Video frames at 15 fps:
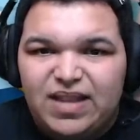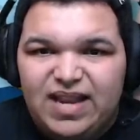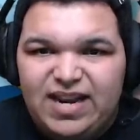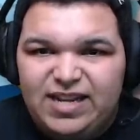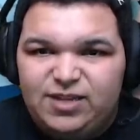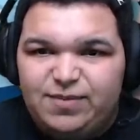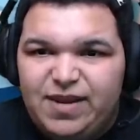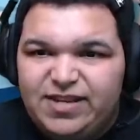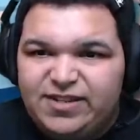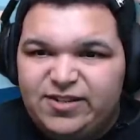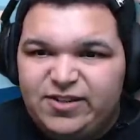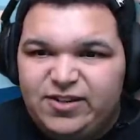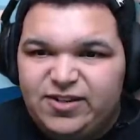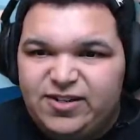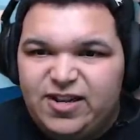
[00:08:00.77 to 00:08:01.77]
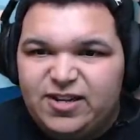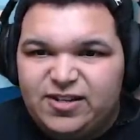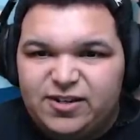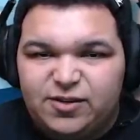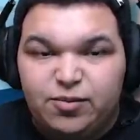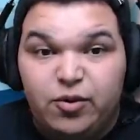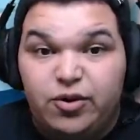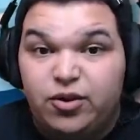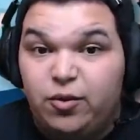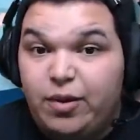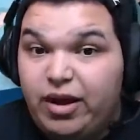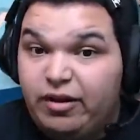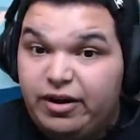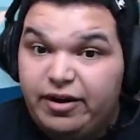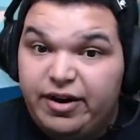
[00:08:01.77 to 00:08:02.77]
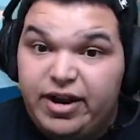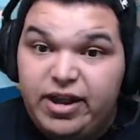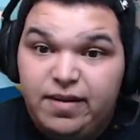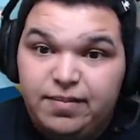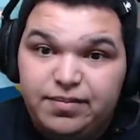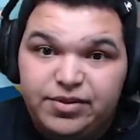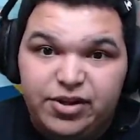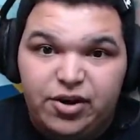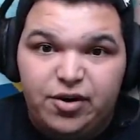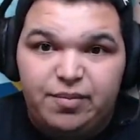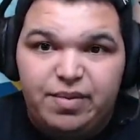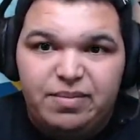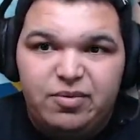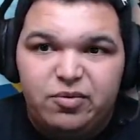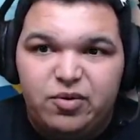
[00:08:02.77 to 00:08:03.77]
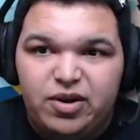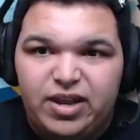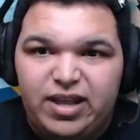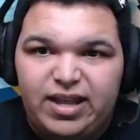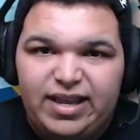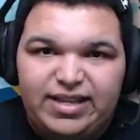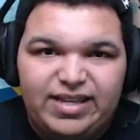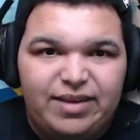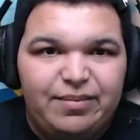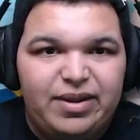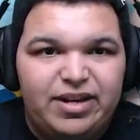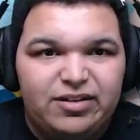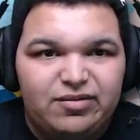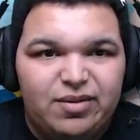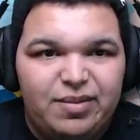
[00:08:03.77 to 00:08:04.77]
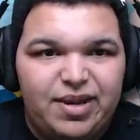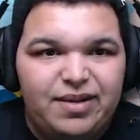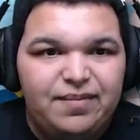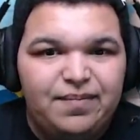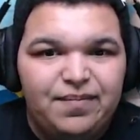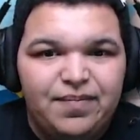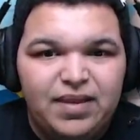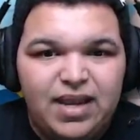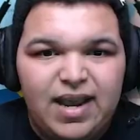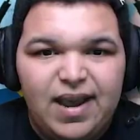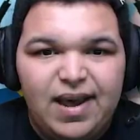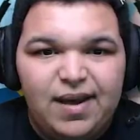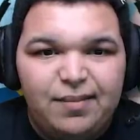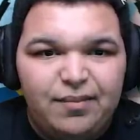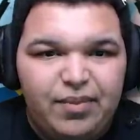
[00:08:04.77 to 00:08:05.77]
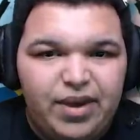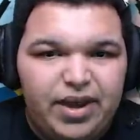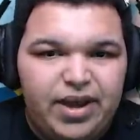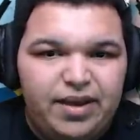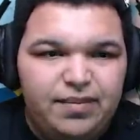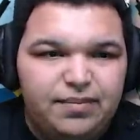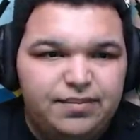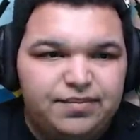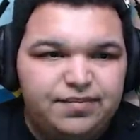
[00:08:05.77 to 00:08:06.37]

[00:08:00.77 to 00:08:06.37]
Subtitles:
and it's basically just us exploring the wild area. So maybe we'll cut like 10 minutes from it. But